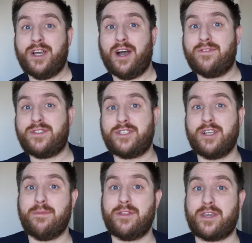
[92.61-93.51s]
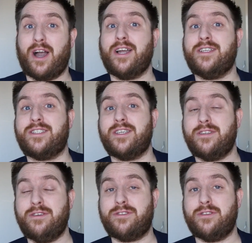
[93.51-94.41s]
of some of the guys
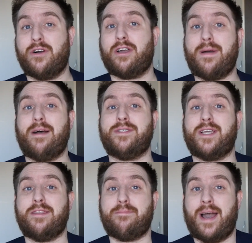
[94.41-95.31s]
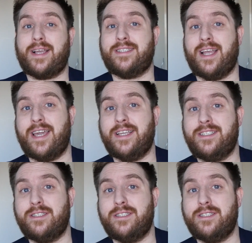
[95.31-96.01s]
that used to knock about together backstage.